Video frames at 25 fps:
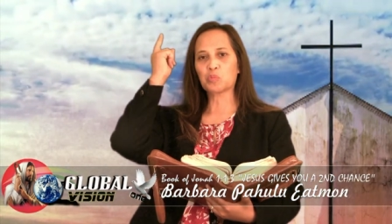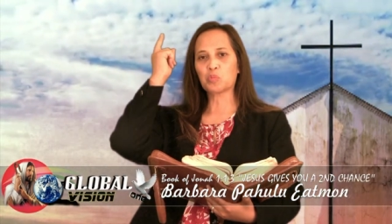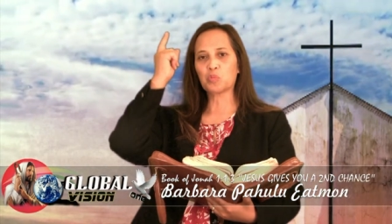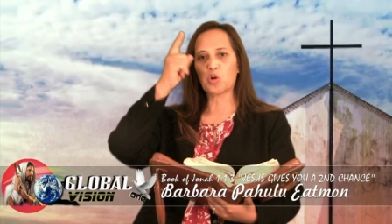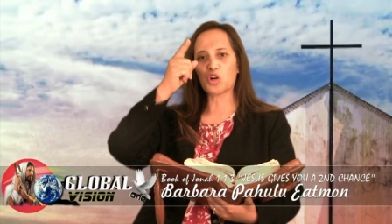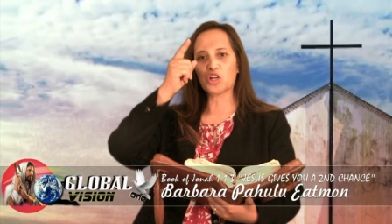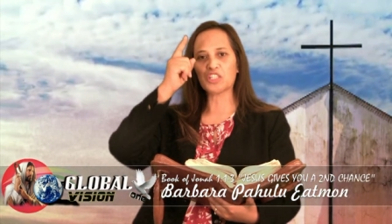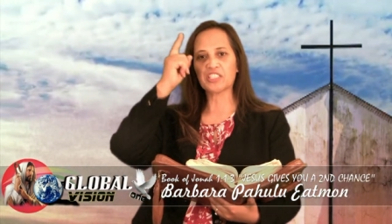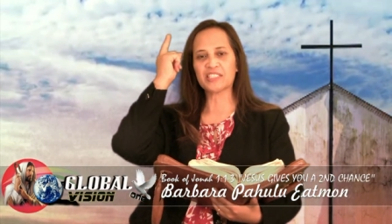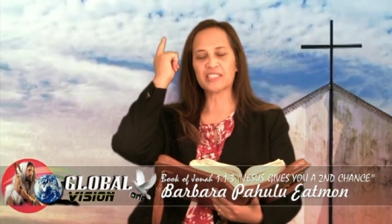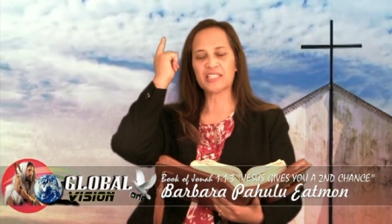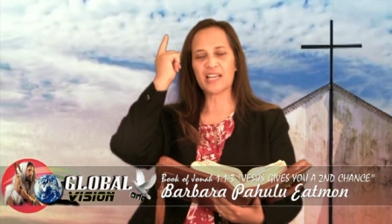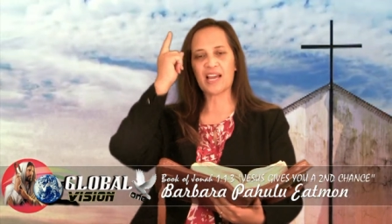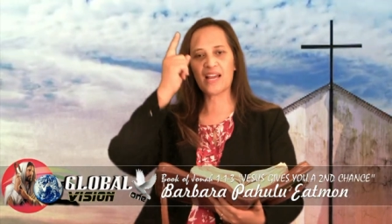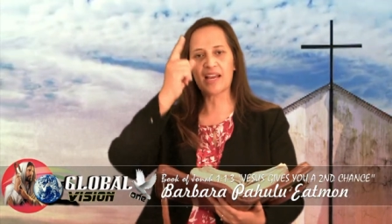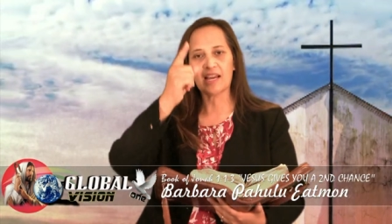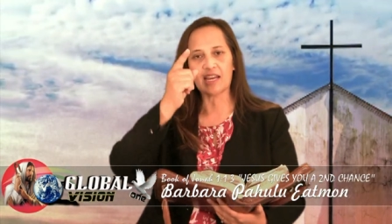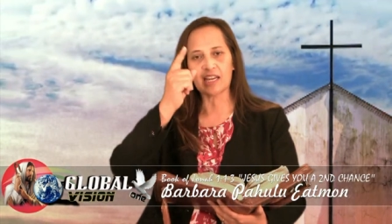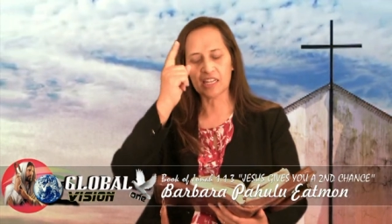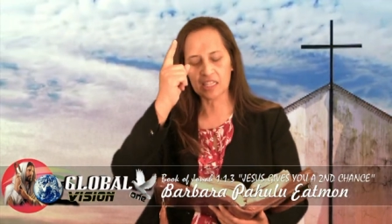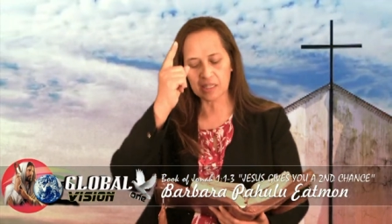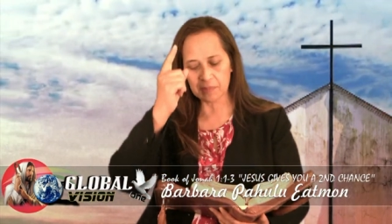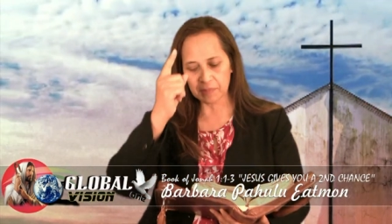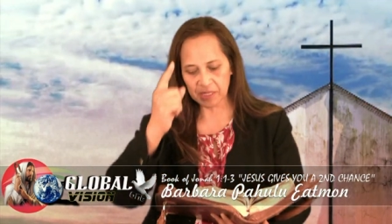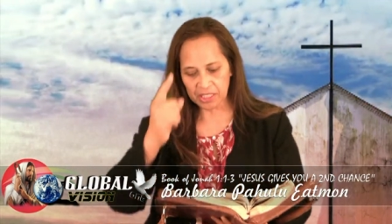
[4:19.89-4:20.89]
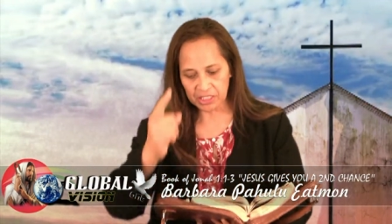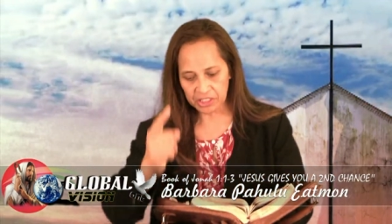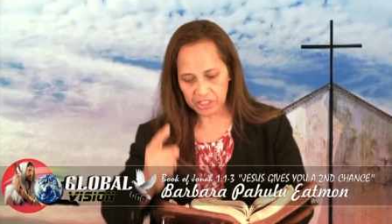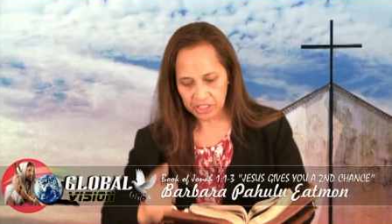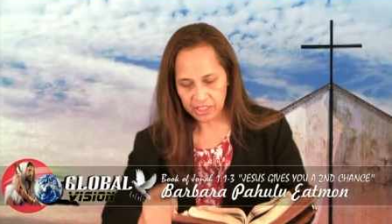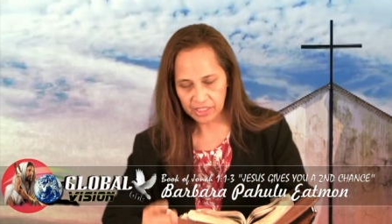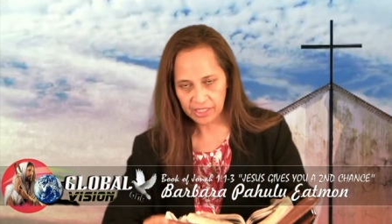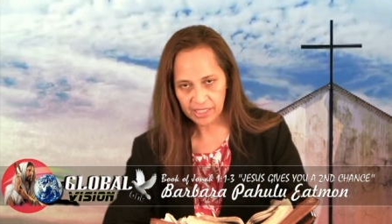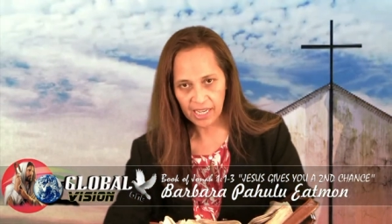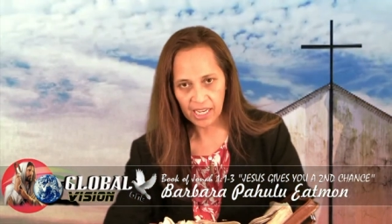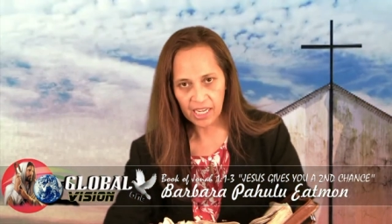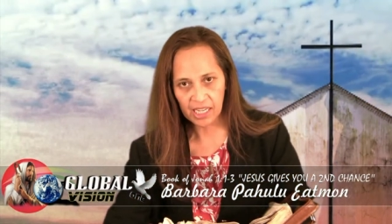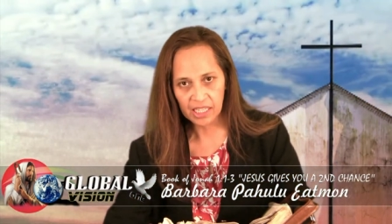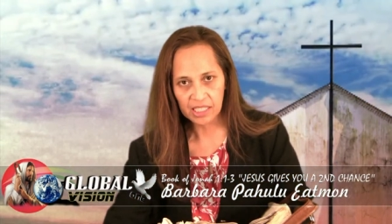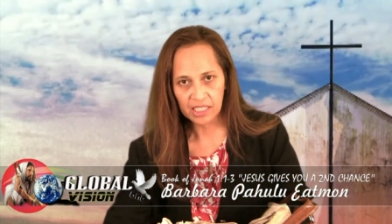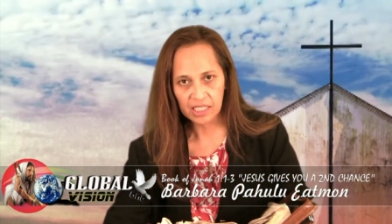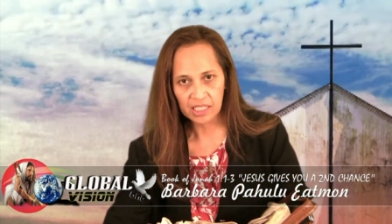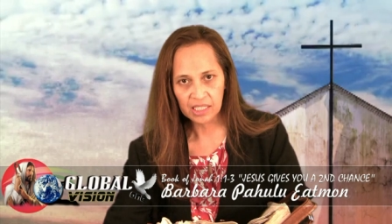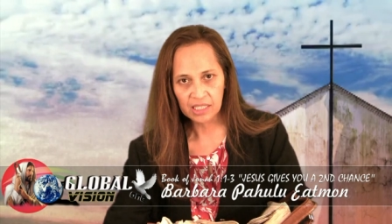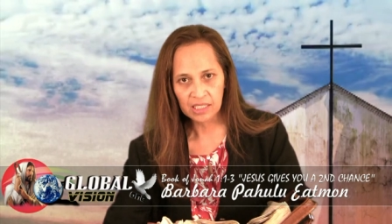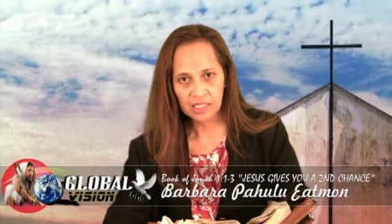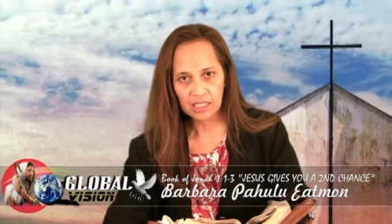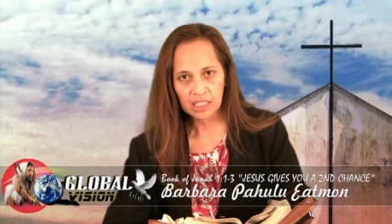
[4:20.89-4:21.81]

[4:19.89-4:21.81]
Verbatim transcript: worst enemy today.